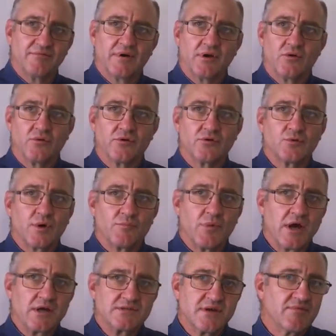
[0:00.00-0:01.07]
in order to
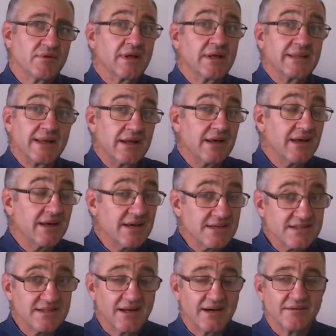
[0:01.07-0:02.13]
embrace everything that
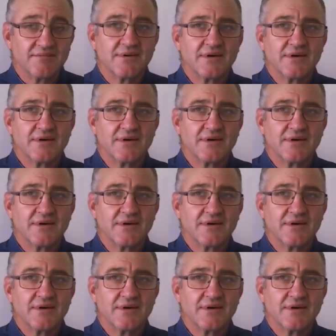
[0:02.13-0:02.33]
is love,